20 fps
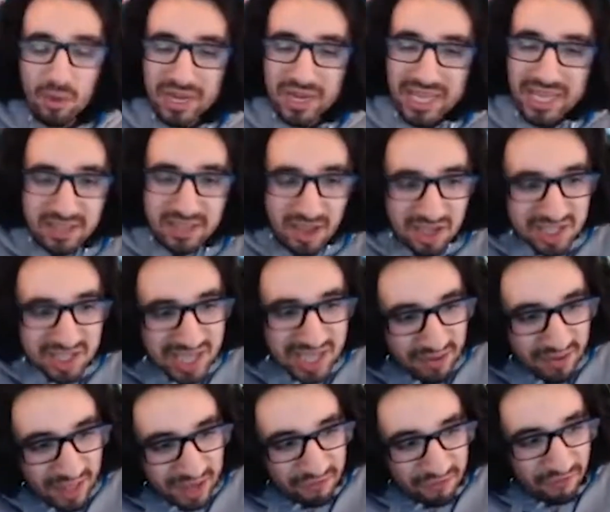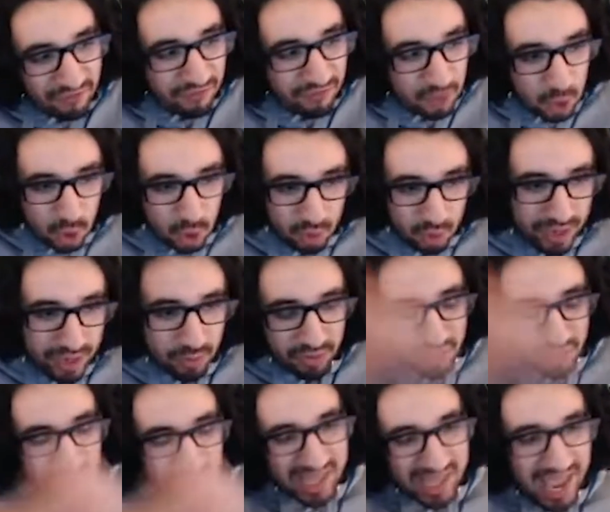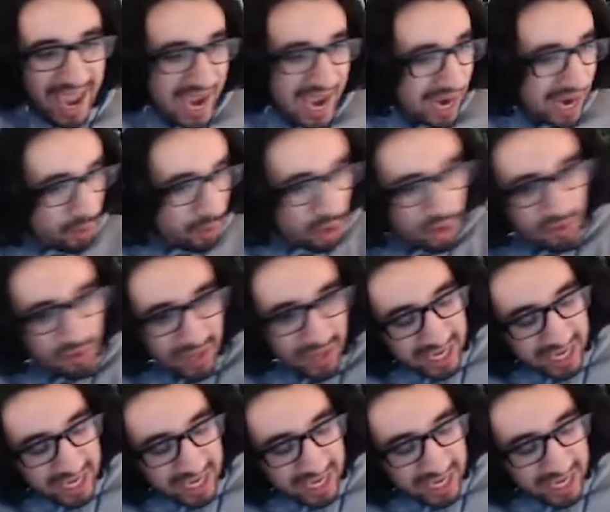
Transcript: When he does that, like, flurry with, like, the hammer and,